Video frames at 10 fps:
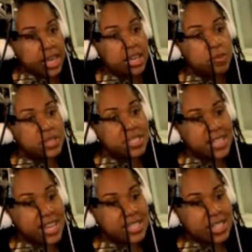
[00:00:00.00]
He was
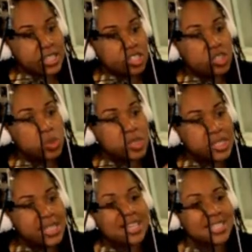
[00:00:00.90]
sentenced to
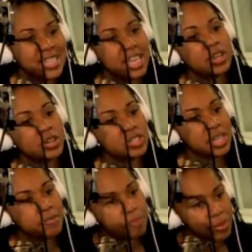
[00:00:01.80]
6
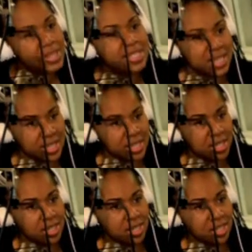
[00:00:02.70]
years in prison,
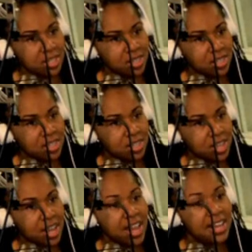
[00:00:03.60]

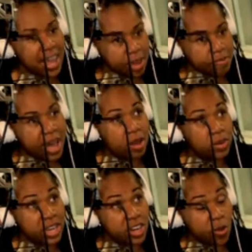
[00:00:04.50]
came
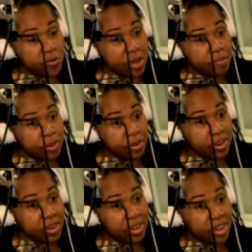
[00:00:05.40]
out in
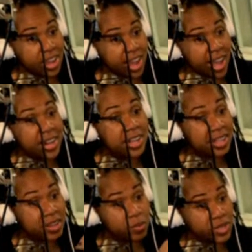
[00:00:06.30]
November, and
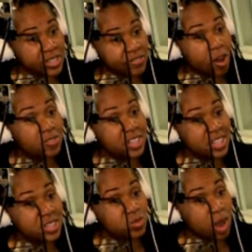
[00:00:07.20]
was involved
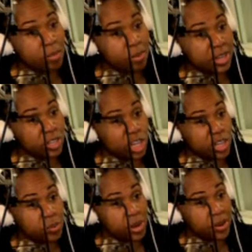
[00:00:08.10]
in this robbery in
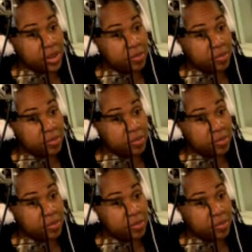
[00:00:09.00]
January.